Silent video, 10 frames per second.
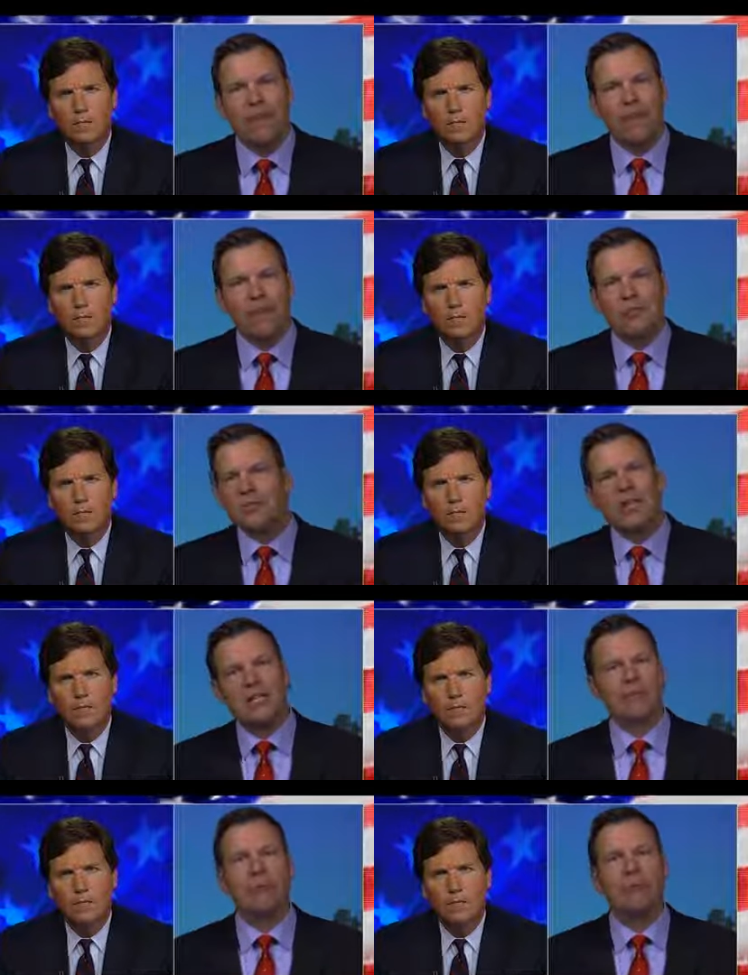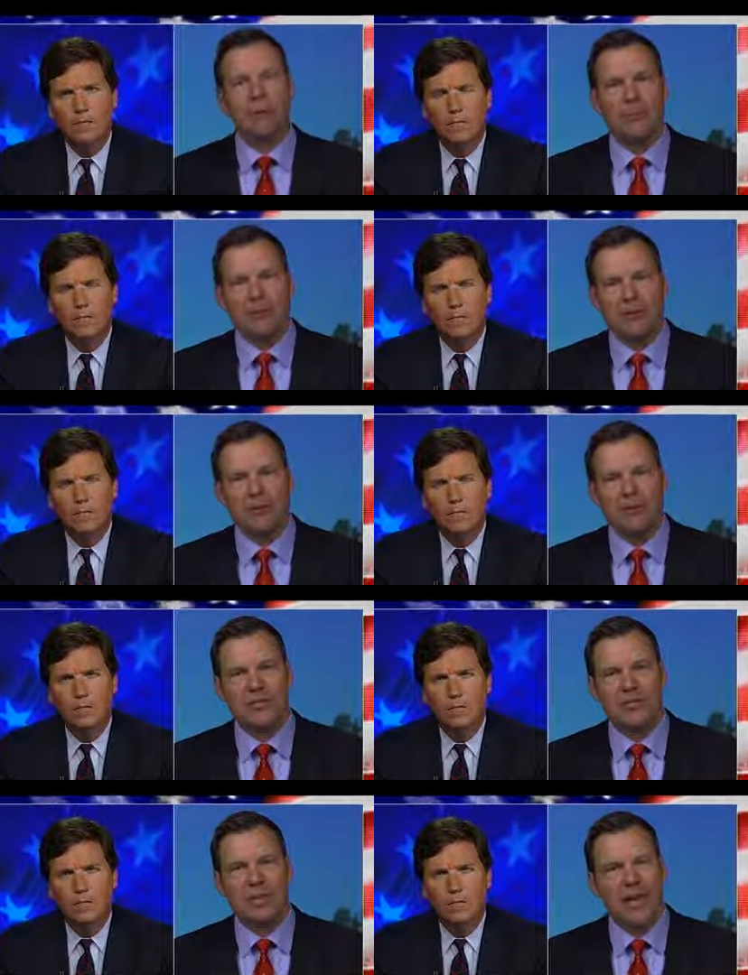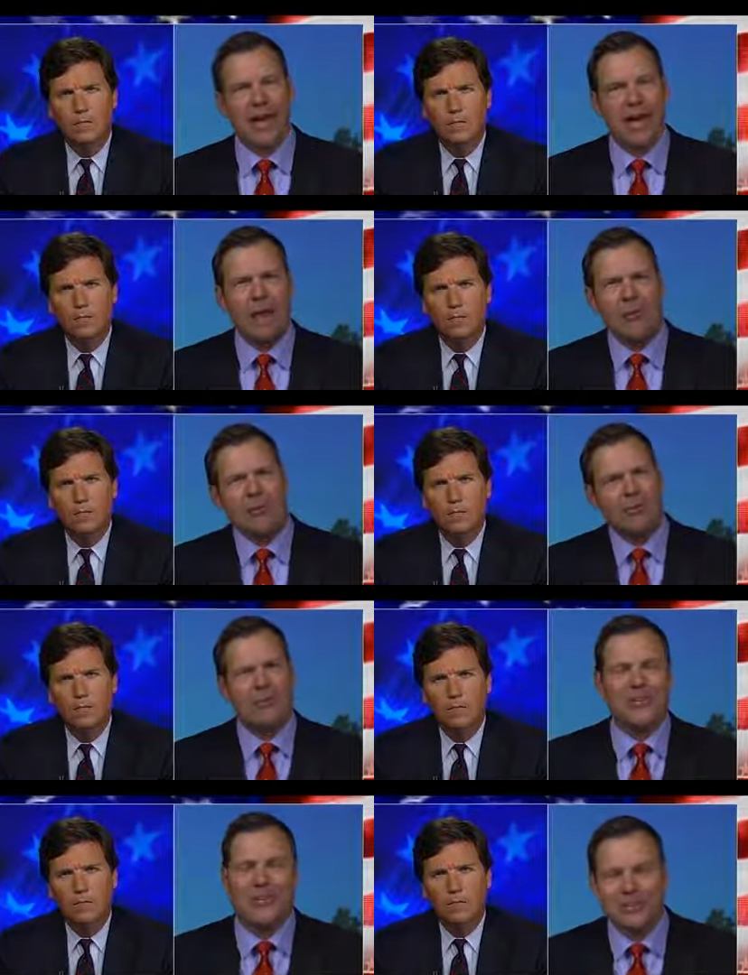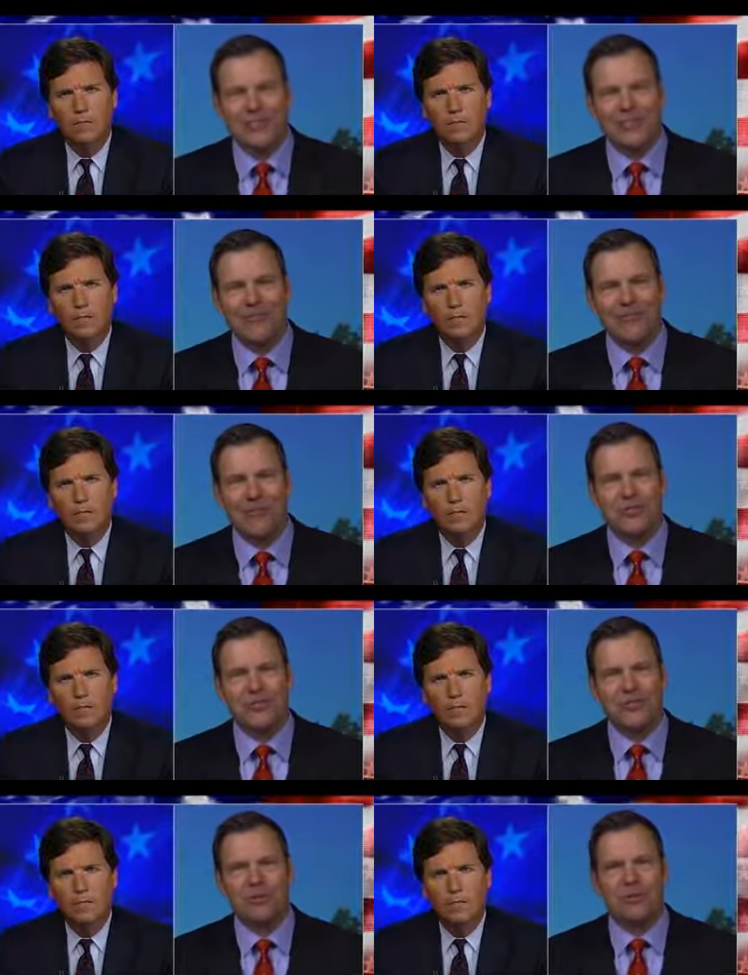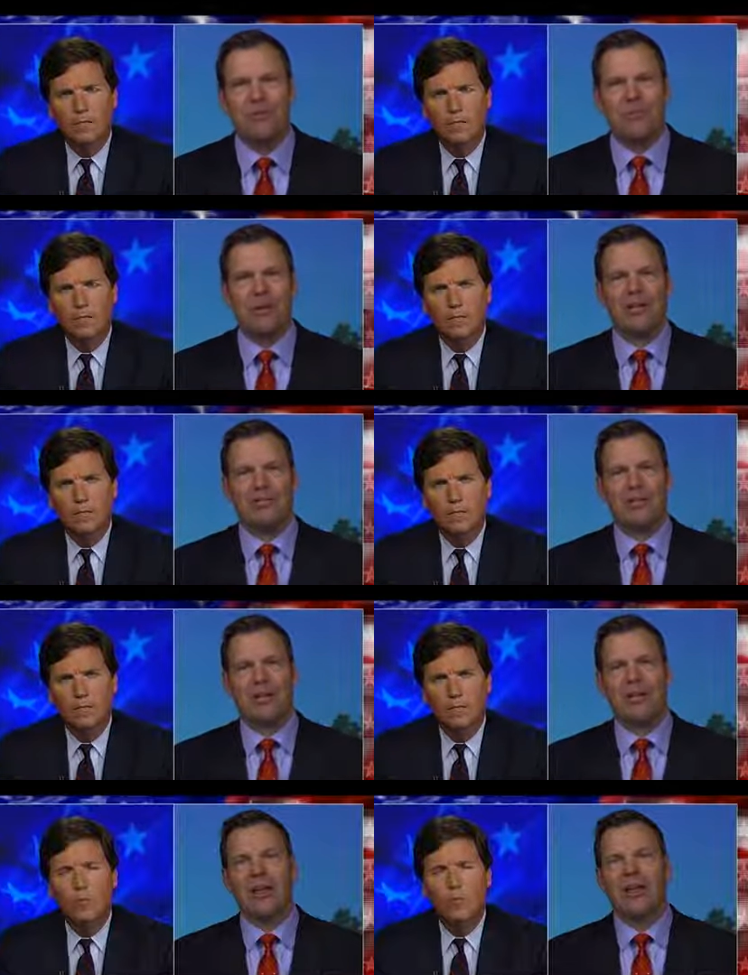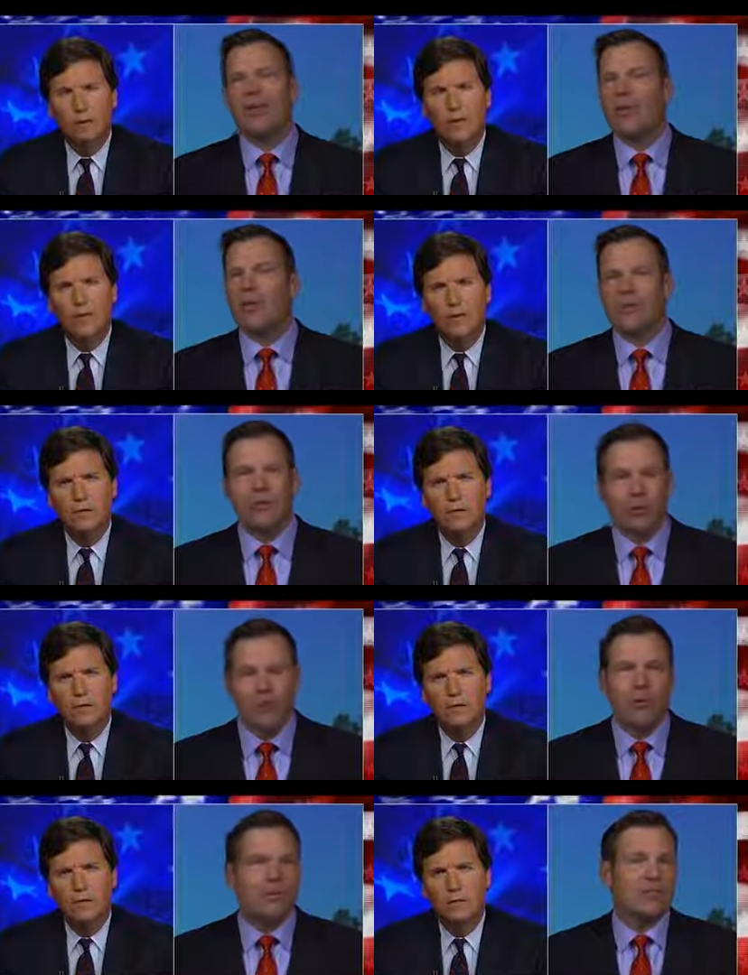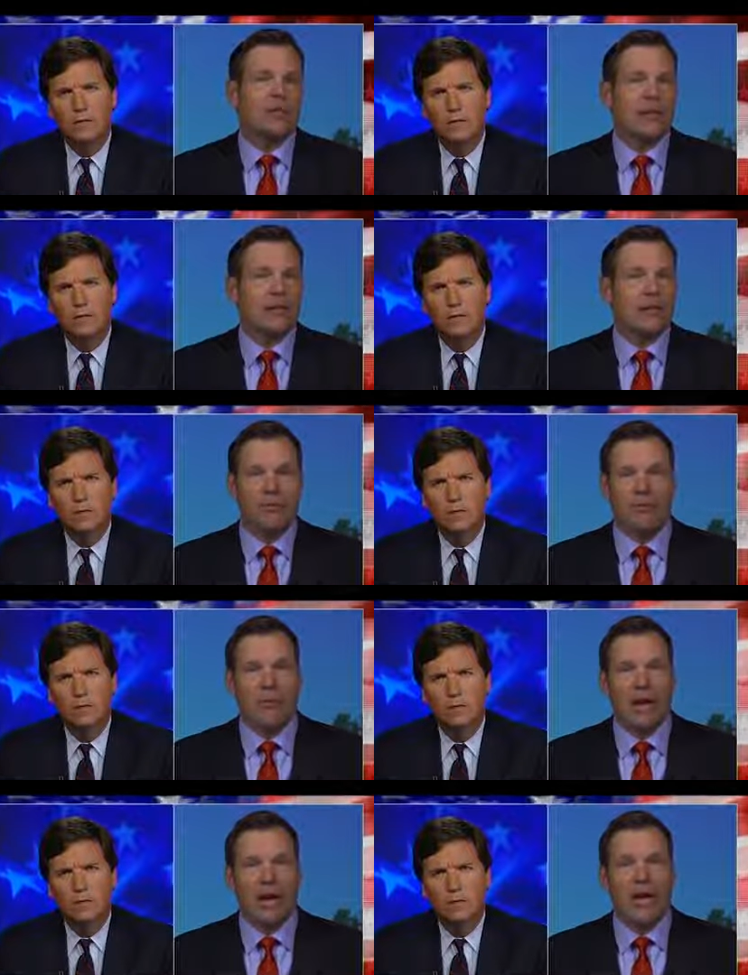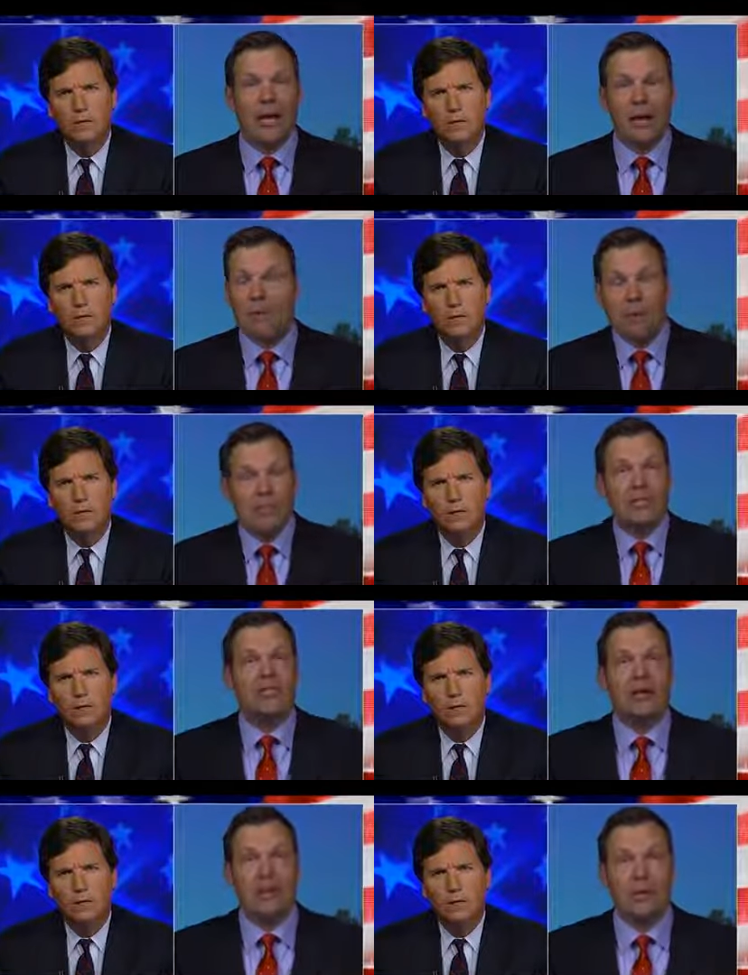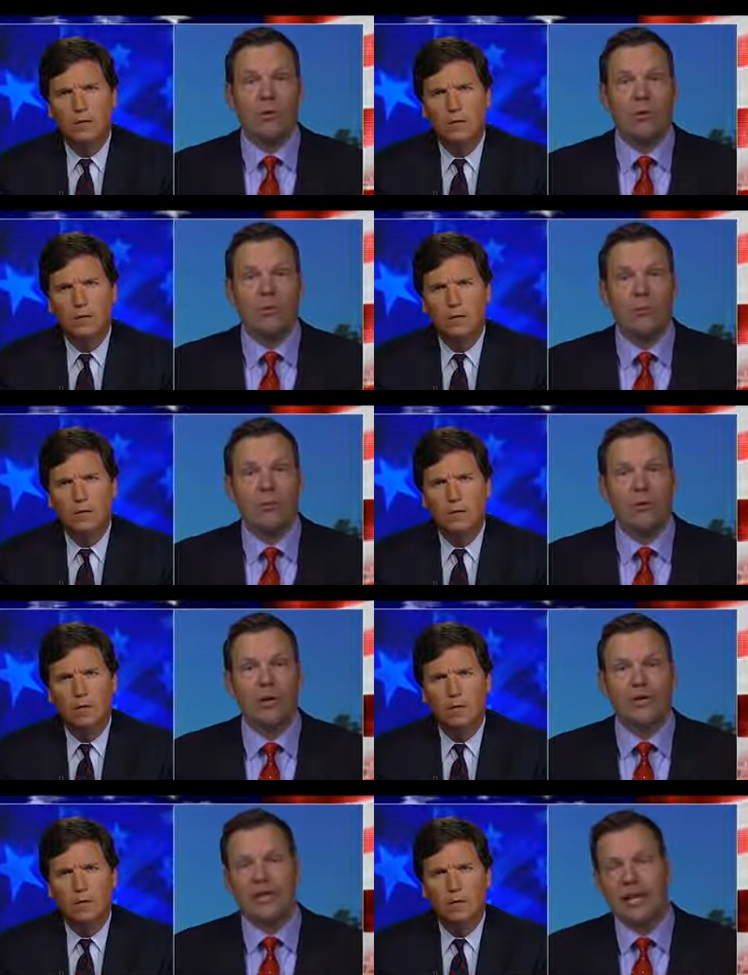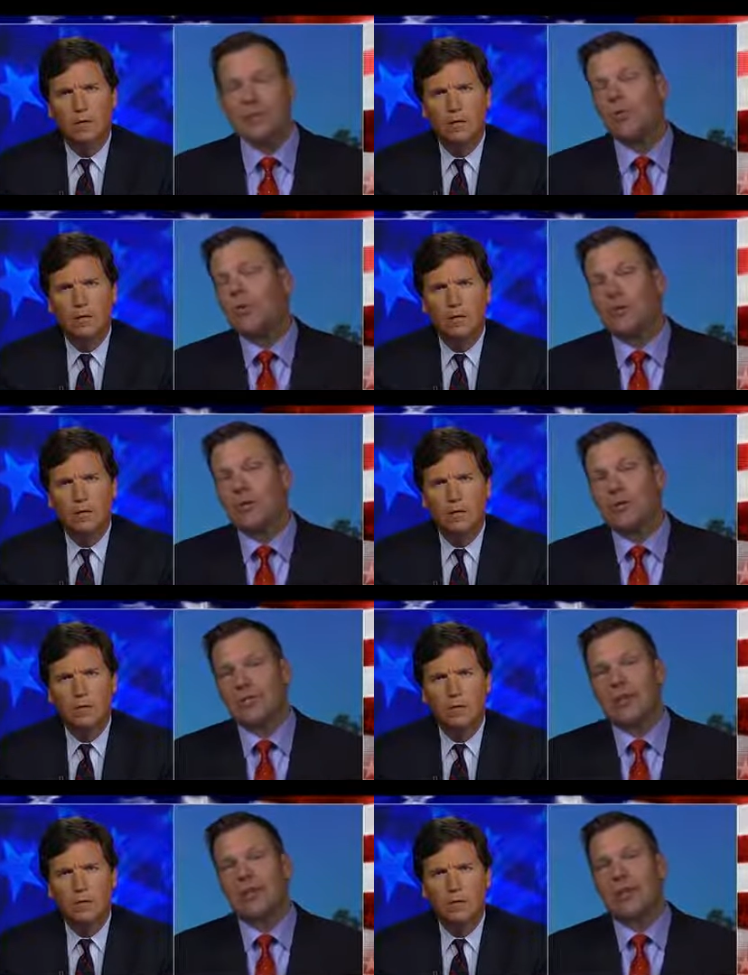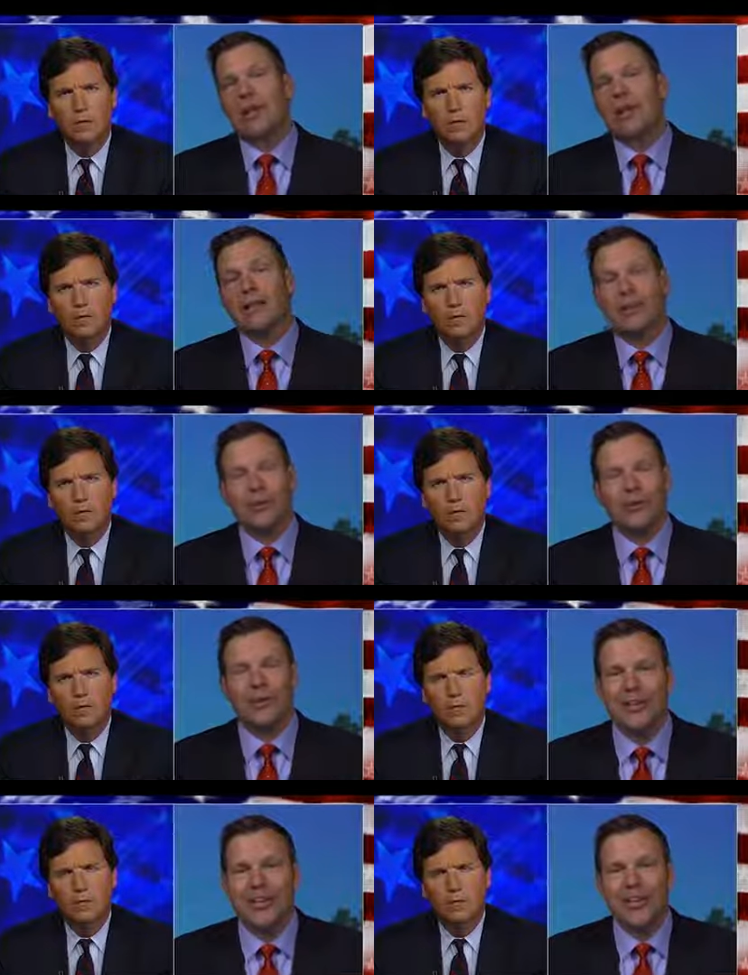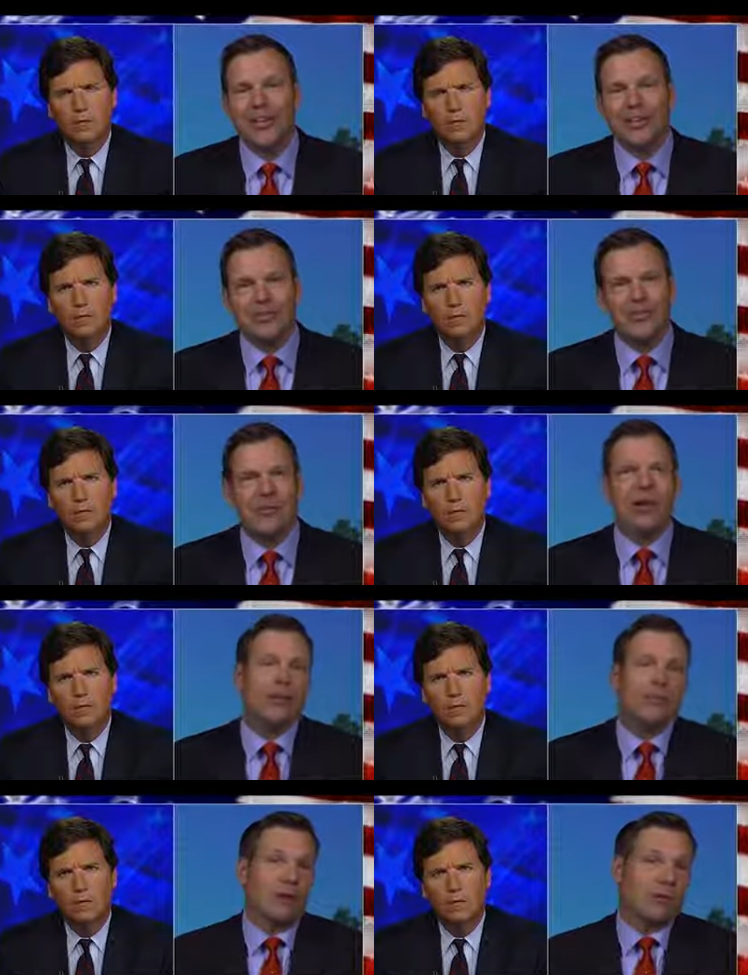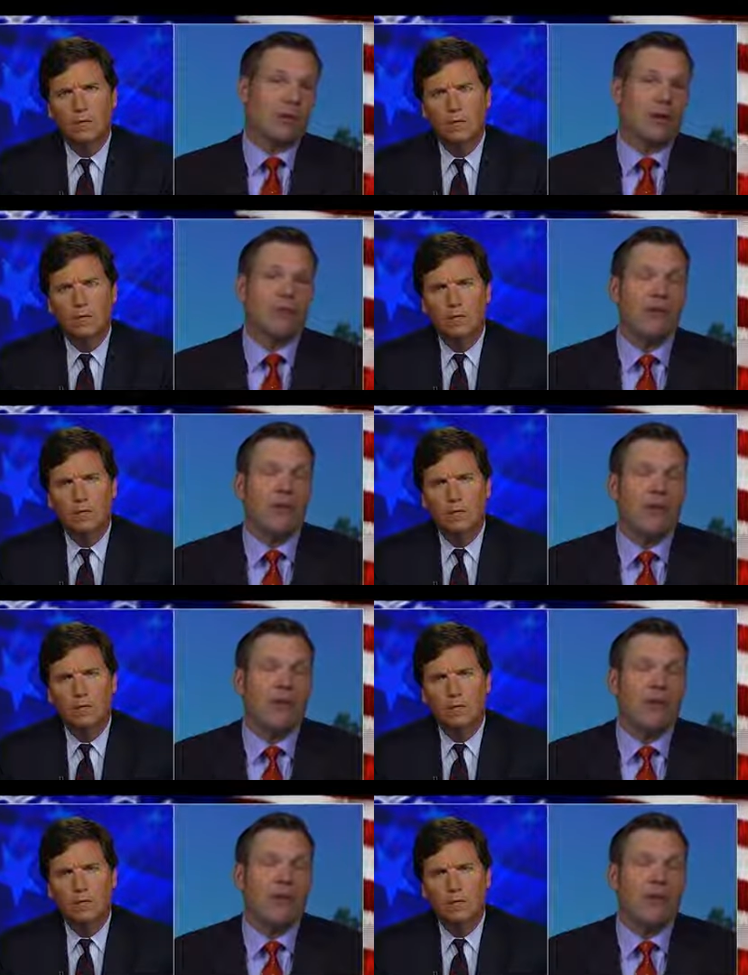Speaker 1: But the states have never been permitted to see, hey, how many of those aliens have registered to vote in my state? Right. The number is likely to be very high, but let's find out what the number is. And that's one of the reasons I think California is afraid of what they might find